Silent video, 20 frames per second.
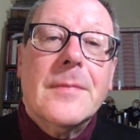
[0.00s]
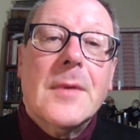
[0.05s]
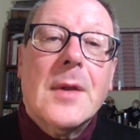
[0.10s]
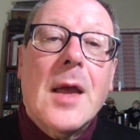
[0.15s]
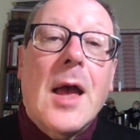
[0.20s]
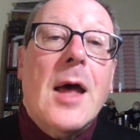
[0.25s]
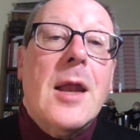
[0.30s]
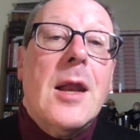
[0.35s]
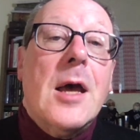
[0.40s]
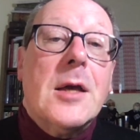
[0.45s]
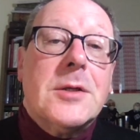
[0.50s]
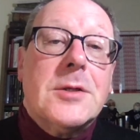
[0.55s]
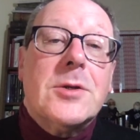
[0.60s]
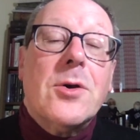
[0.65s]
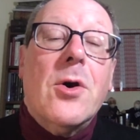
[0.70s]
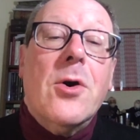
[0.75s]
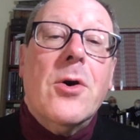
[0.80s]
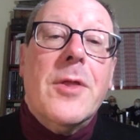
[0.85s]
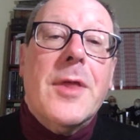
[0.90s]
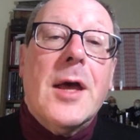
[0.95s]
And I
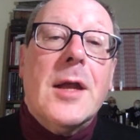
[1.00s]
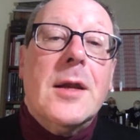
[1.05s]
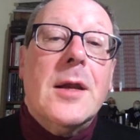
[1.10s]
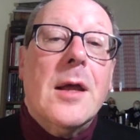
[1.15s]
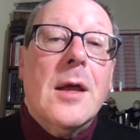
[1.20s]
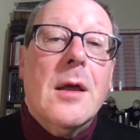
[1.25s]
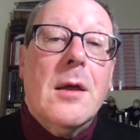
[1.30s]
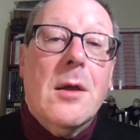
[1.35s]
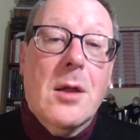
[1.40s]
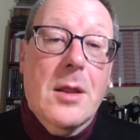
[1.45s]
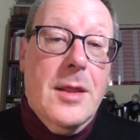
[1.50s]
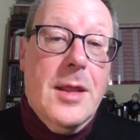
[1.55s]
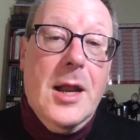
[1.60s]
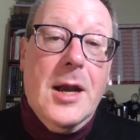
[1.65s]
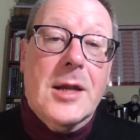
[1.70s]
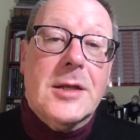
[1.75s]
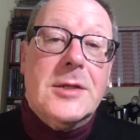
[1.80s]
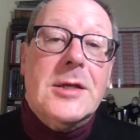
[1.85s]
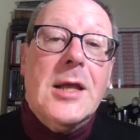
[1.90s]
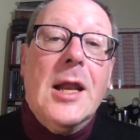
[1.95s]
saw that there
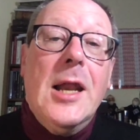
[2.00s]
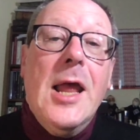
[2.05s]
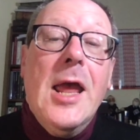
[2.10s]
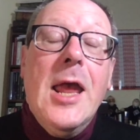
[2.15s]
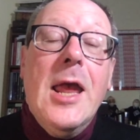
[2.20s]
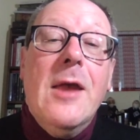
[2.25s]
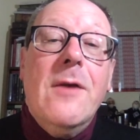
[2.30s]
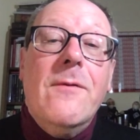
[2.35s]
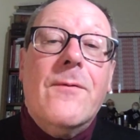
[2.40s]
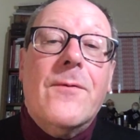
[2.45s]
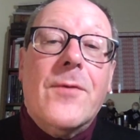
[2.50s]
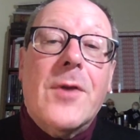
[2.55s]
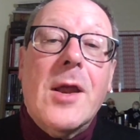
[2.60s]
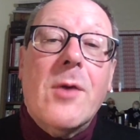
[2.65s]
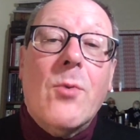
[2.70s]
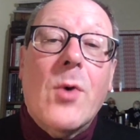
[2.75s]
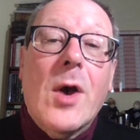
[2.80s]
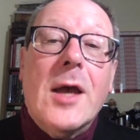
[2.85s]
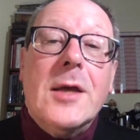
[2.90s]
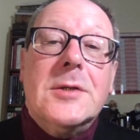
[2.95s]
is a lave frae
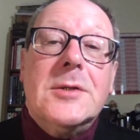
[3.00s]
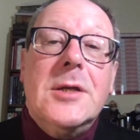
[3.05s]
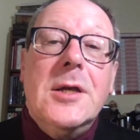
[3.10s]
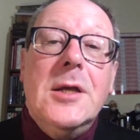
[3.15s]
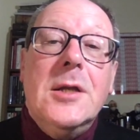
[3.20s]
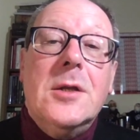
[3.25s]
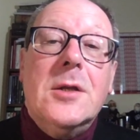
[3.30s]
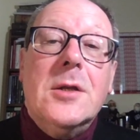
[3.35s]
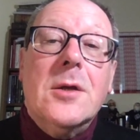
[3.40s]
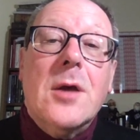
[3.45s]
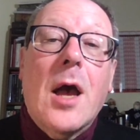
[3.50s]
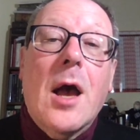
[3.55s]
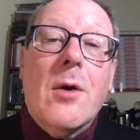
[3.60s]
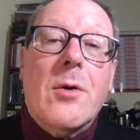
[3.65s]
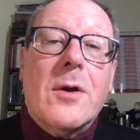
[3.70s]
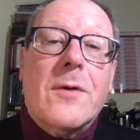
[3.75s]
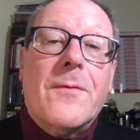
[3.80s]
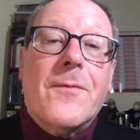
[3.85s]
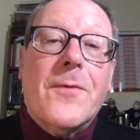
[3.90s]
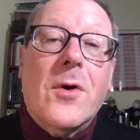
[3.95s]
wisehead
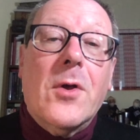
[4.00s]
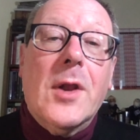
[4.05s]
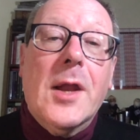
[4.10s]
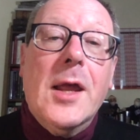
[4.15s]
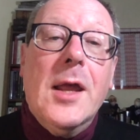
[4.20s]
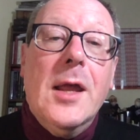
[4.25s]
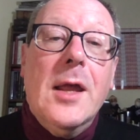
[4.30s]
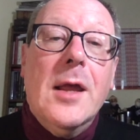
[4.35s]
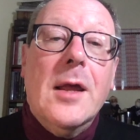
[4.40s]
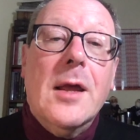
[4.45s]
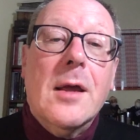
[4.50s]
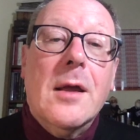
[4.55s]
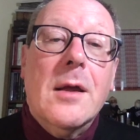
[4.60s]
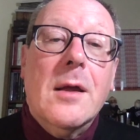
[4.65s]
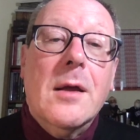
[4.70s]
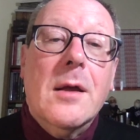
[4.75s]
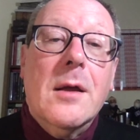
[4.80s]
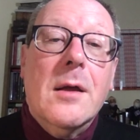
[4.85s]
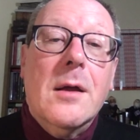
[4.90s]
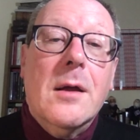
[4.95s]
our folly,
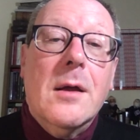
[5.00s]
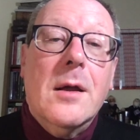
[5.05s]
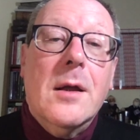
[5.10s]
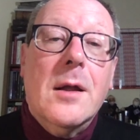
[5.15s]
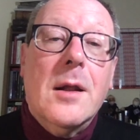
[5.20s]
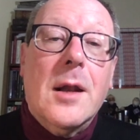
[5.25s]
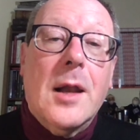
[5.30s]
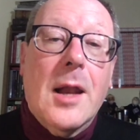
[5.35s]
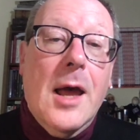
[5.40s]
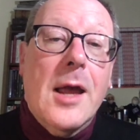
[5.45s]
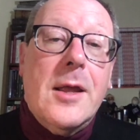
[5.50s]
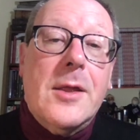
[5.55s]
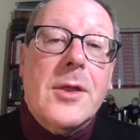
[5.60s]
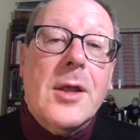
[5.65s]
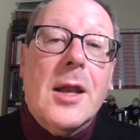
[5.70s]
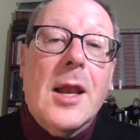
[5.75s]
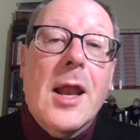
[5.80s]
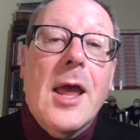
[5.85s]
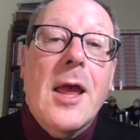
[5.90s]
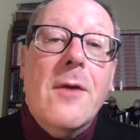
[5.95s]
like the
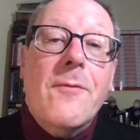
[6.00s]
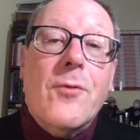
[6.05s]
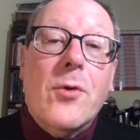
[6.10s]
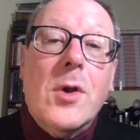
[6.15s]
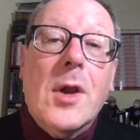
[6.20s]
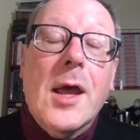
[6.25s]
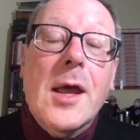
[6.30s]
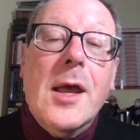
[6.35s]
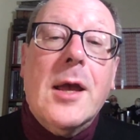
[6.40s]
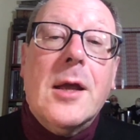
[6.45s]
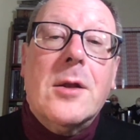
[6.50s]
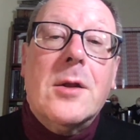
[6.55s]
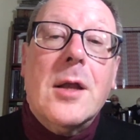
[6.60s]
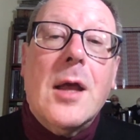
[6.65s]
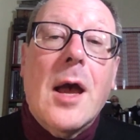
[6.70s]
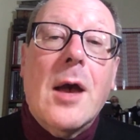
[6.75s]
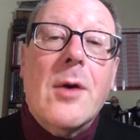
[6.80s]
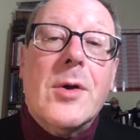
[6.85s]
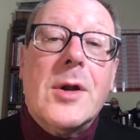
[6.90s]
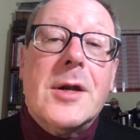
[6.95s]
lave o' licht
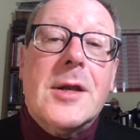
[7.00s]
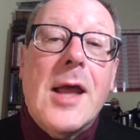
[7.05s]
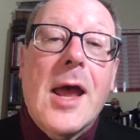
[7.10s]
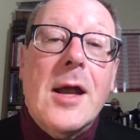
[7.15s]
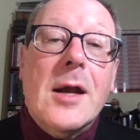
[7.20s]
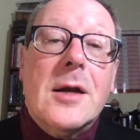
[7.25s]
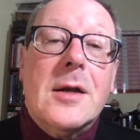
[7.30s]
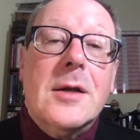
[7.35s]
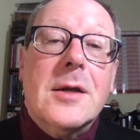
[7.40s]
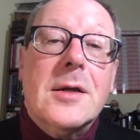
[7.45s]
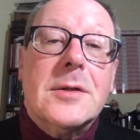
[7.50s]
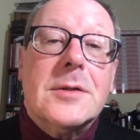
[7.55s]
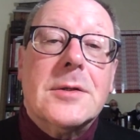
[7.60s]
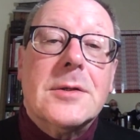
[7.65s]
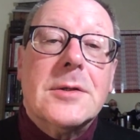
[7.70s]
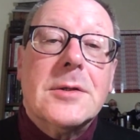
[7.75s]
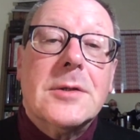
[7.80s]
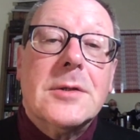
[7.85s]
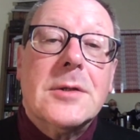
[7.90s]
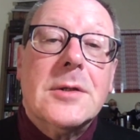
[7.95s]
our
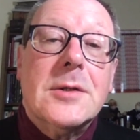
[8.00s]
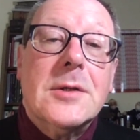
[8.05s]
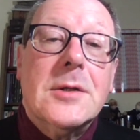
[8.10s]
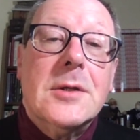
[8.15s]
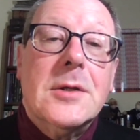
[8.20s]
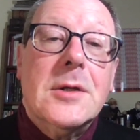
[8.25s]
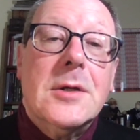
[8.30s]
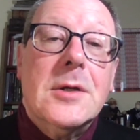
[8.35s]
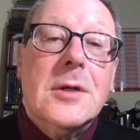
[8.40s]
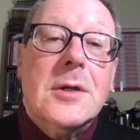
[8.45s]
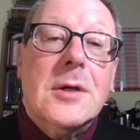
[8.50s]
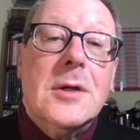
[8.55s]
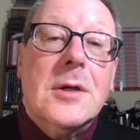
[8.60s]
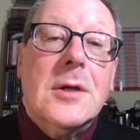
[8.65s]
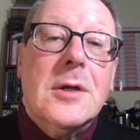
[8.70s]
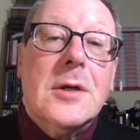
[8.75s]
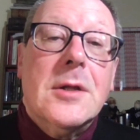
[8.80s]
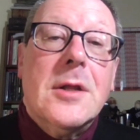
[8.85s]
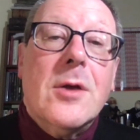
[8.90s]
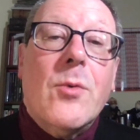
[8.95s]
darkness.
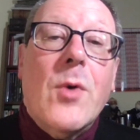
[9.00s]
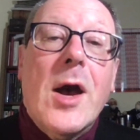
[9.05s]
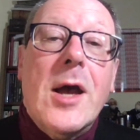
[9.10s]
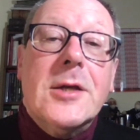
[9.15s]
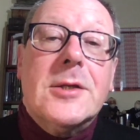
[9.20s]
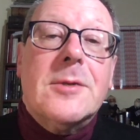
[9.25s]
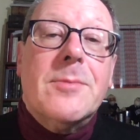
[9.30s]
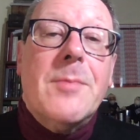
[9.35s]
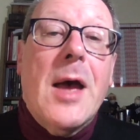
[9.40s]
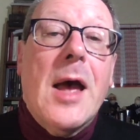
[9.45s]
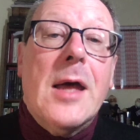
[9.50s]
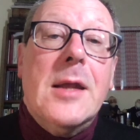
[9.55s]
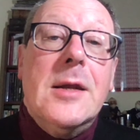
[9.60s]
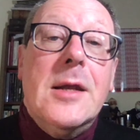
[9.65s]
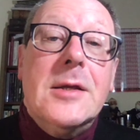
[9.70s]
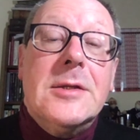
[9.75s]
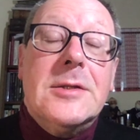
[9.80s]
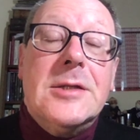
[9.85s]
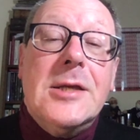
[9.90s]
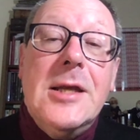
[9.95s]
The wise man
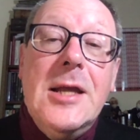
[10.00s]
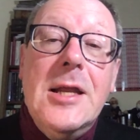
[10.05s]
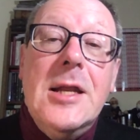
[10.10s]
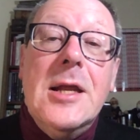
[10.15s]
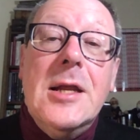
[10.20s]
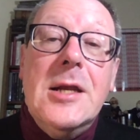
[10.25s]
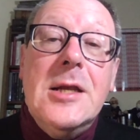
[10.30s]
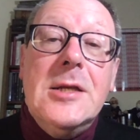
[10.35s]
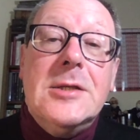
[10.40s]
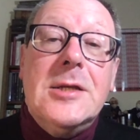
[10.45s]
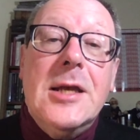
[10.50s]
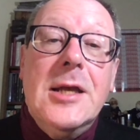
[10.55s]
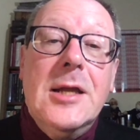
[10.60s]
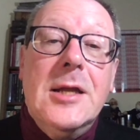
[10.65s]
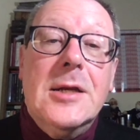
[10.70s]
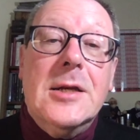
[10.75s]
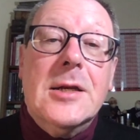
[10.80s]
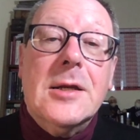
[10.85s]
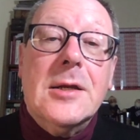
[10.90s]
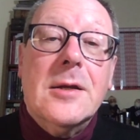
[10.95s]
has een in his
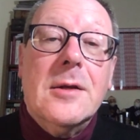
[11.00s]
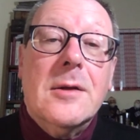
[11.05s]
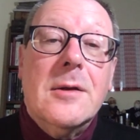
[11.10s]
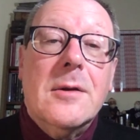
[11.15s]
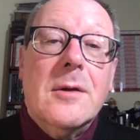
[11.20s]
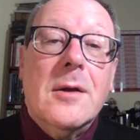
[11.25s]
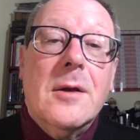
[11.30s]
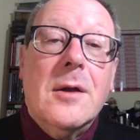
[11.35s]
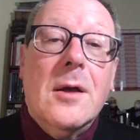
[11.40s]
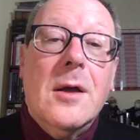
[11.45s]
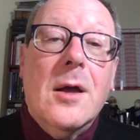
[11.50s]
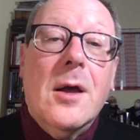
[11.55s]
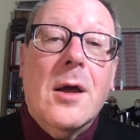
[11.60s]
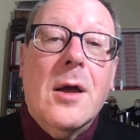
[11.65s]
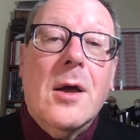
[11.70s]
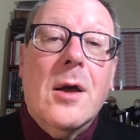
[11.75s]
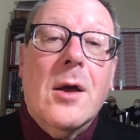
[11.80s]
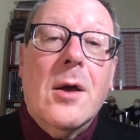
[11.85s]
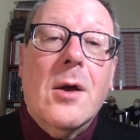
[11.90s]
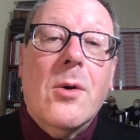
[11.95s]
head,
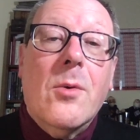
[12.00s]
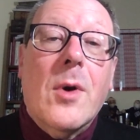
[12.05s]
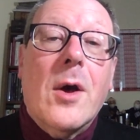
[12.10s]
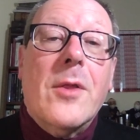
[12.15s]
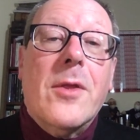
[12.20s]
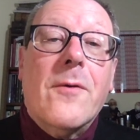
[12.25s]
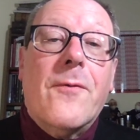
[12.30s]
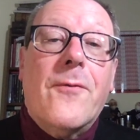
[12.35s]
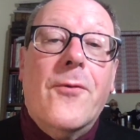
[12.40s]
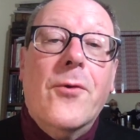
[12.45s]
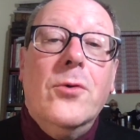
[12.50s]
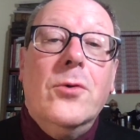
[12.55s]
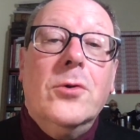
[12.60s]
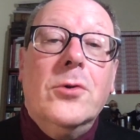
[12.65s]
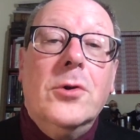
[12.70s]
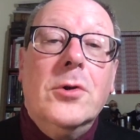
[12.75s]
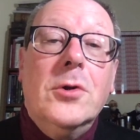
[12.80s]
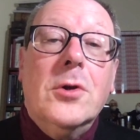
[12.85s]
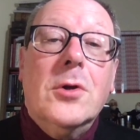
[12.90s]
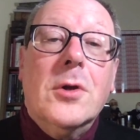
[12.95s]
while the
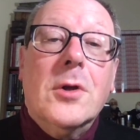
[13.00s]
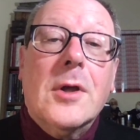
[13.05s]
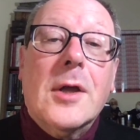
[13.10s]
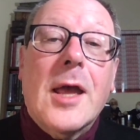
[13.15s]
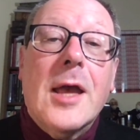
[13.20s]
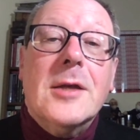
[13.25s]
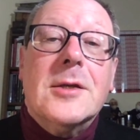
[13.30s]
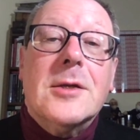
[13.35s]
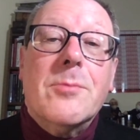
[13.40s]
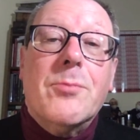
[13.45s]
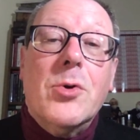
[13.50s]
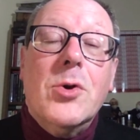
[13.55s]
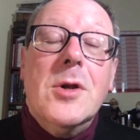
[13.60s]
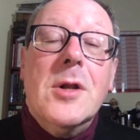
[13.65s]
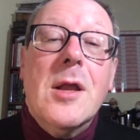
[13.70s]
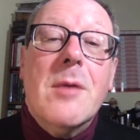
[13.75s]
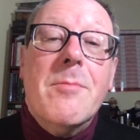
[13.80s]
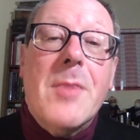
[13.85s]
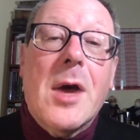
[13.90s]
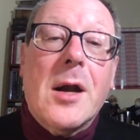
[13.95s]
fool gaes about in
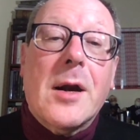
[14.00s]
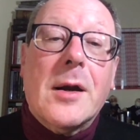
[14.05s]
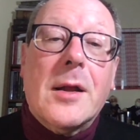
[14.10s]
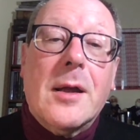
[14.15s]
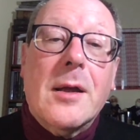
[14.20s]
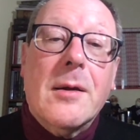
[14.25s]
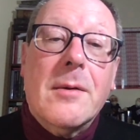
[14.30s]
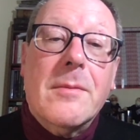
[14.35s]
the murk.